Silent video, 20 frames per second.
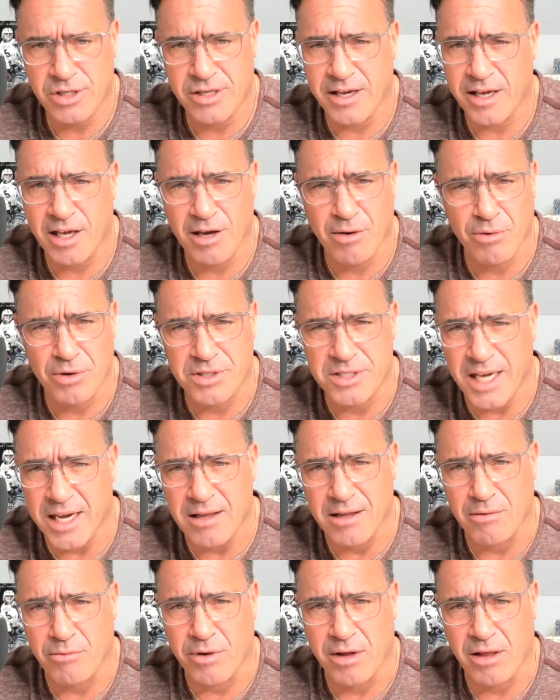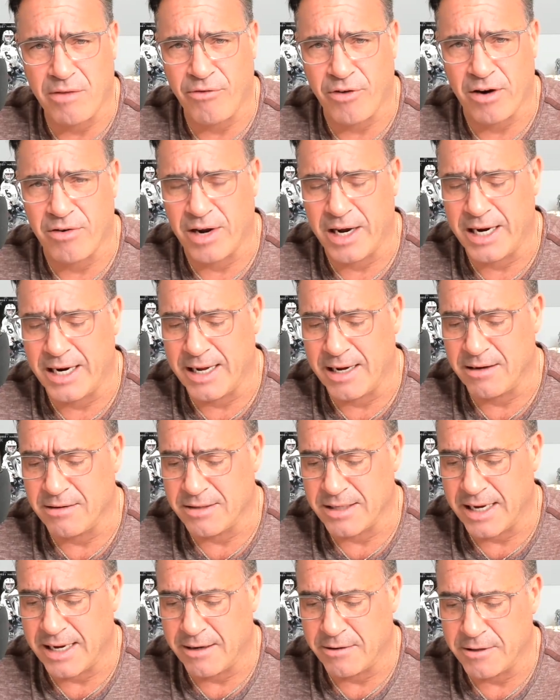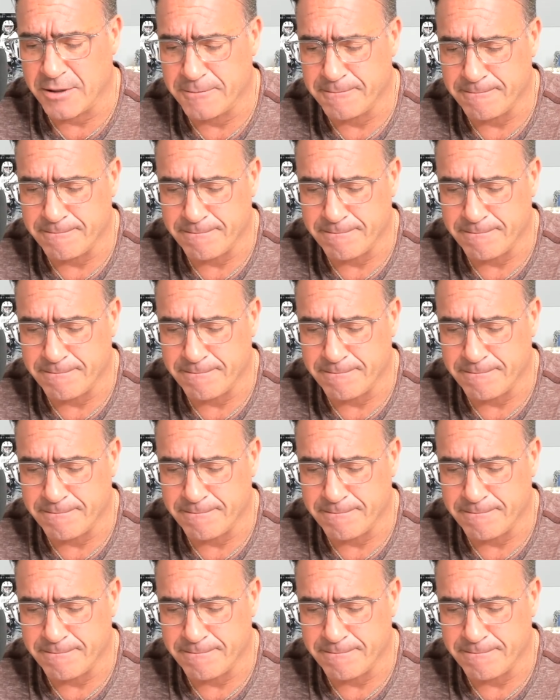you think you were dealing with, for crying out loud?